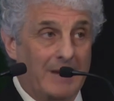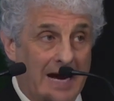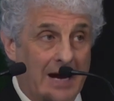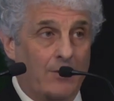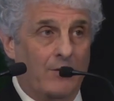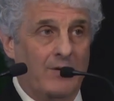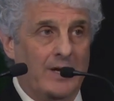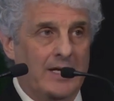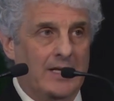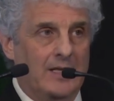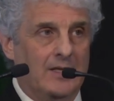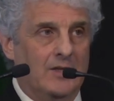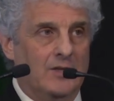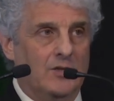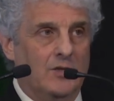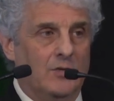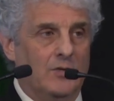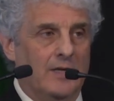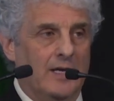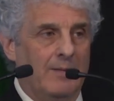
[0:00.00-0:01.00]
about ready to
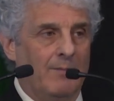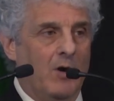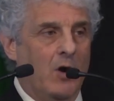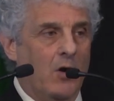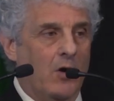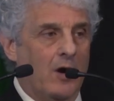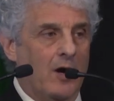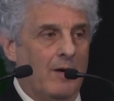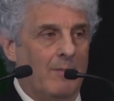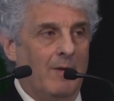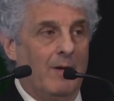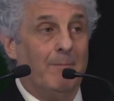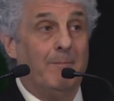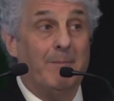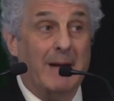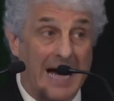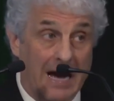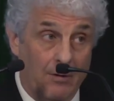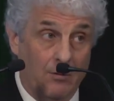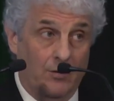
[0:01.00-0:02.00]
do them harm,
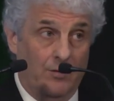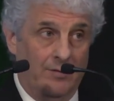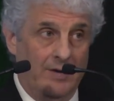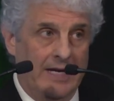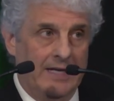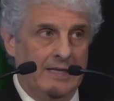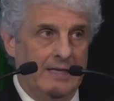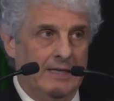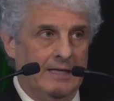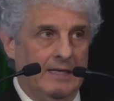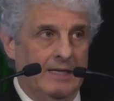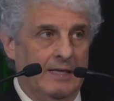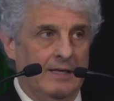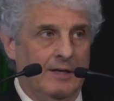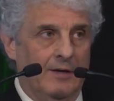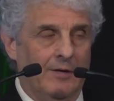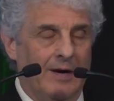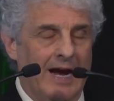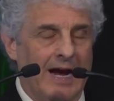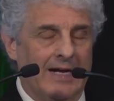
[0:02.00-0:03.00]
about ready to
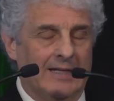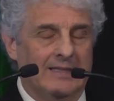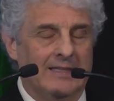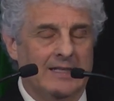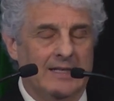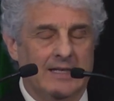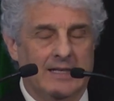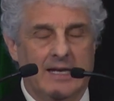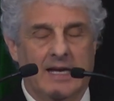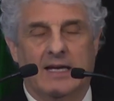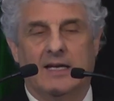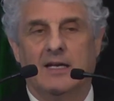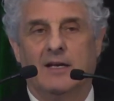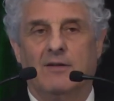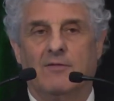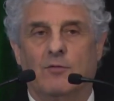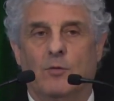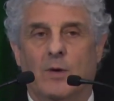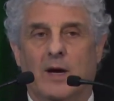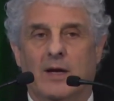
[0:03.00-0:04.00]
interact in a
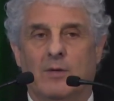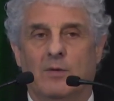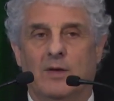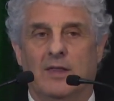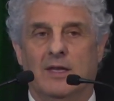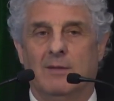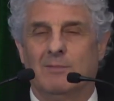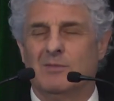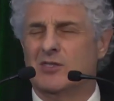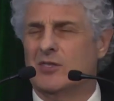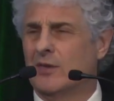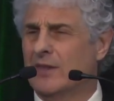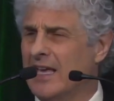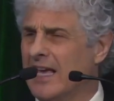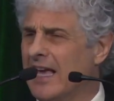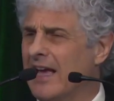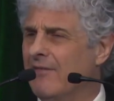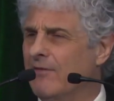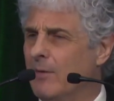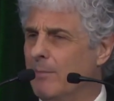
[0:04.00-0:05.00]
negative way with them. So
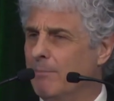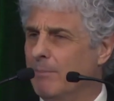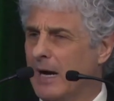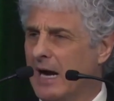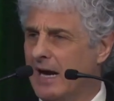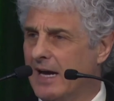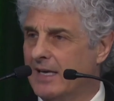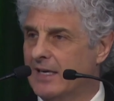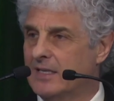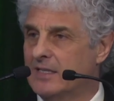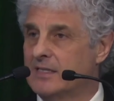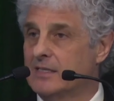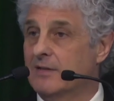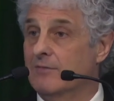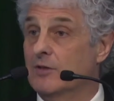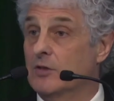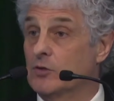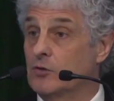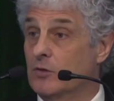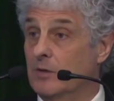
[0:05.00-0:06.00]
they have a bias
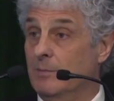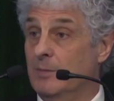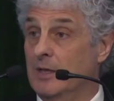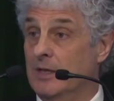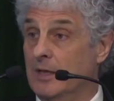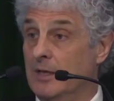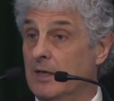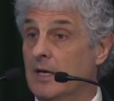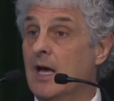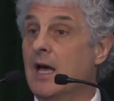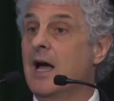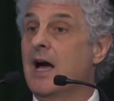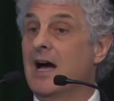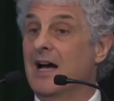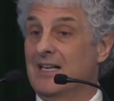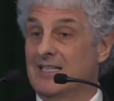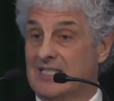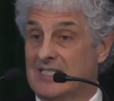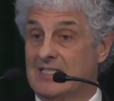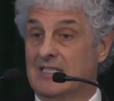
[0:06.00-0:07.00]
of attributing
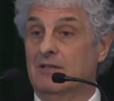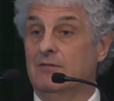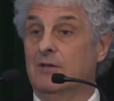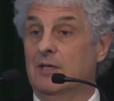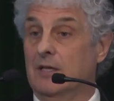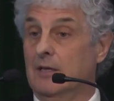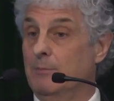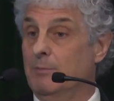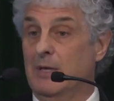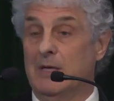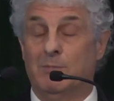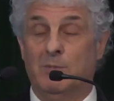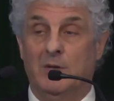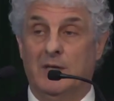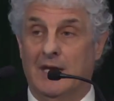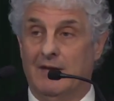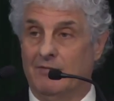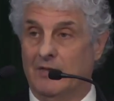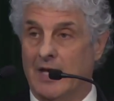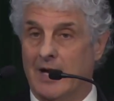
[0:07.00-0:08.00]
hostility to people
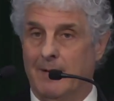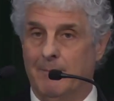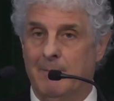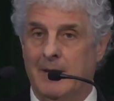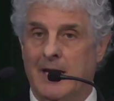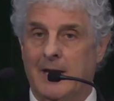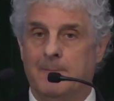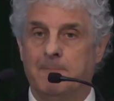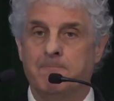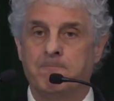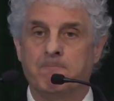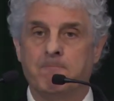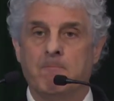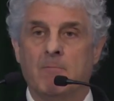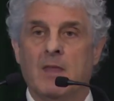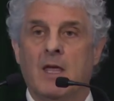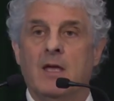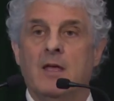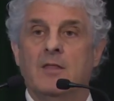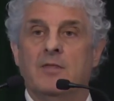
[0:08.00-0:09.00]
they've not met.
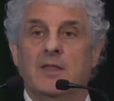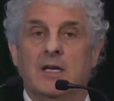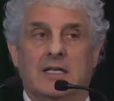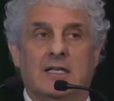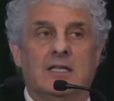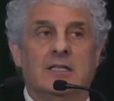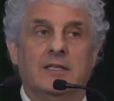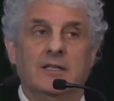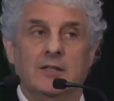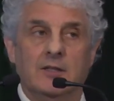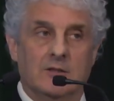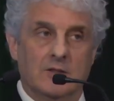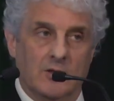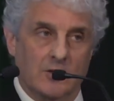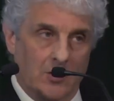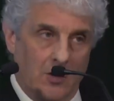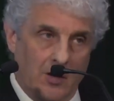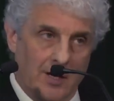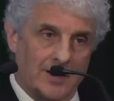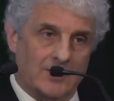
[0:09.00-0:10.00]
The
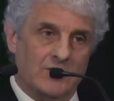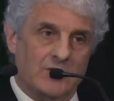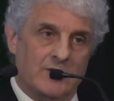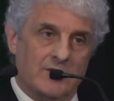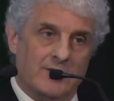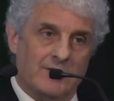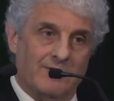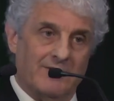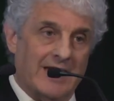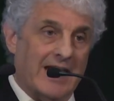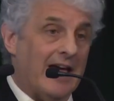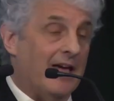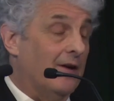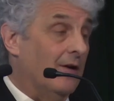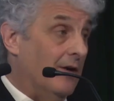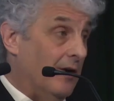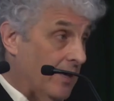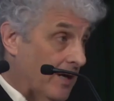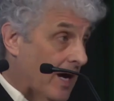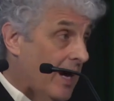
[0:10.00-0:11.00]
clinical origins of that
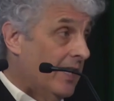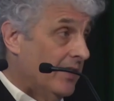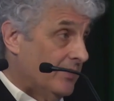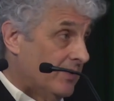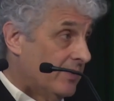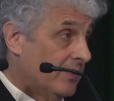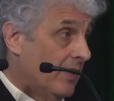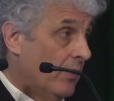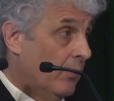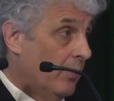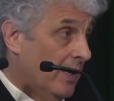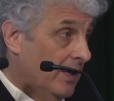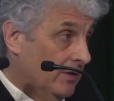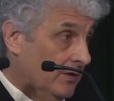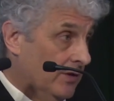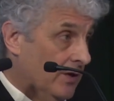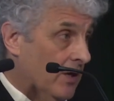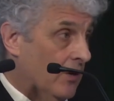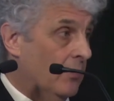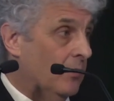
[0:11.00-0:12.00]
are not so
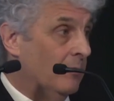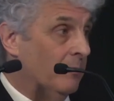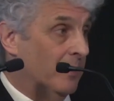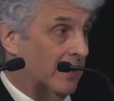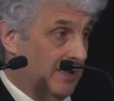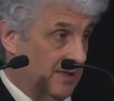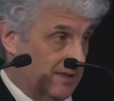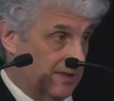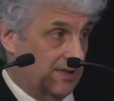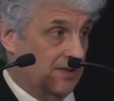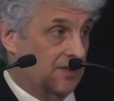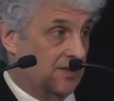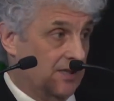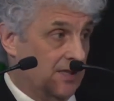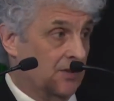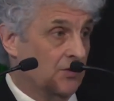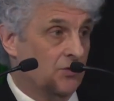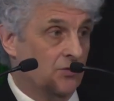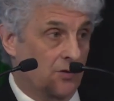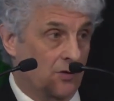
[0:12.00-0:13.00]
well known, but it's a
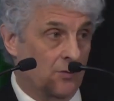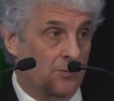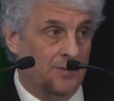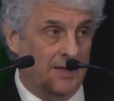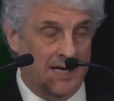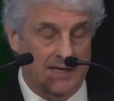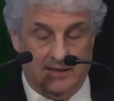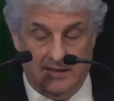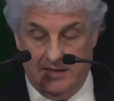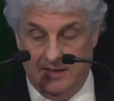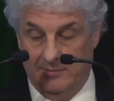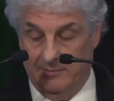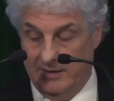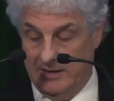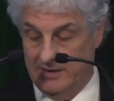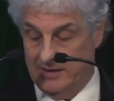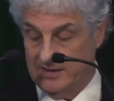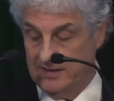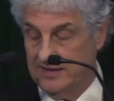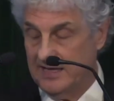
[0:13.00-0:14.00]
syndrome that can
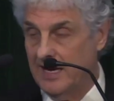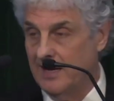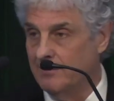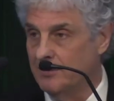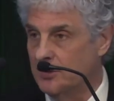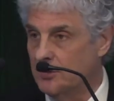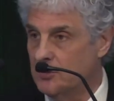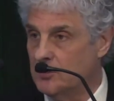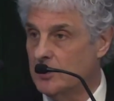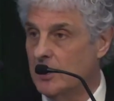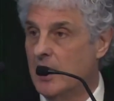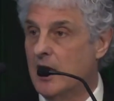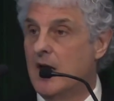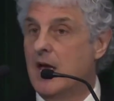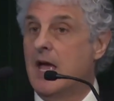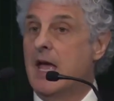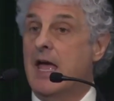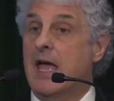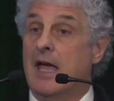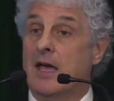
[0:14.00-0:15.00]
be established.
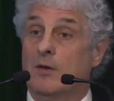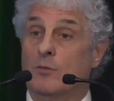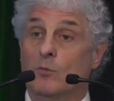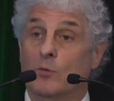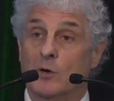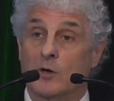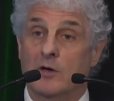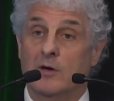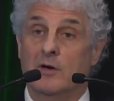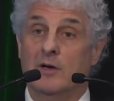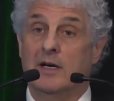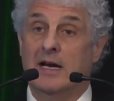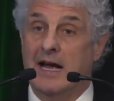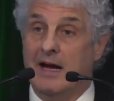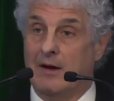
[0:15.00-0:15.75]
And we're